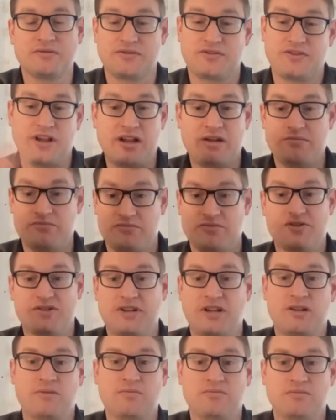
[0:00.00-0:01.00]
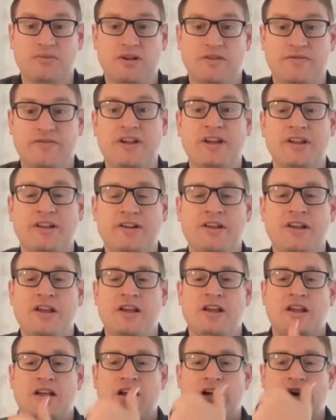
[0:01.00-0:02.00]
Same event
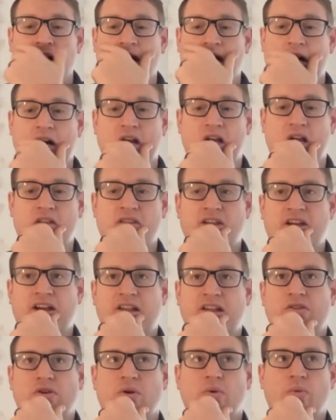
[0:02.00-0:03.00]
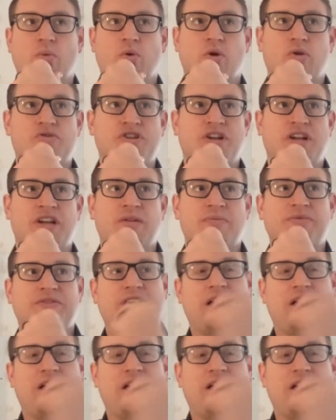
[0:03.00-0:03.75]
in the world champs.